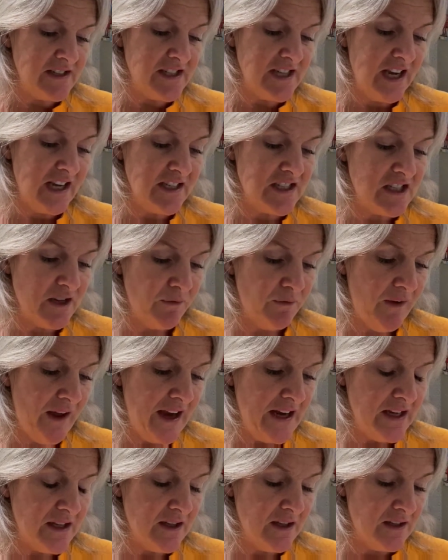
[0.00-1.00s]
into
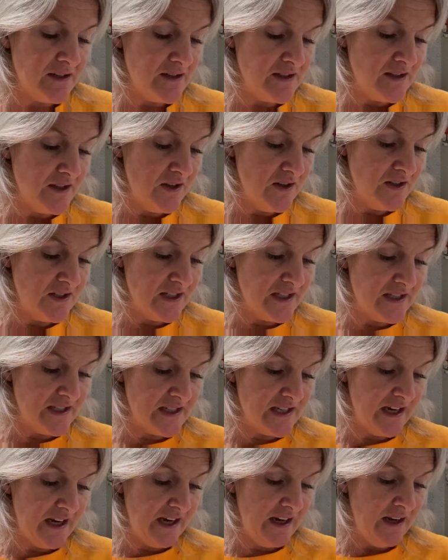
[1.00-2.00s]
faith and
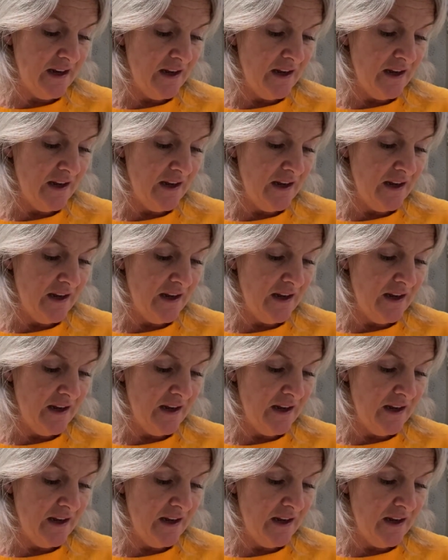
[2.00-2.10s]
certainty.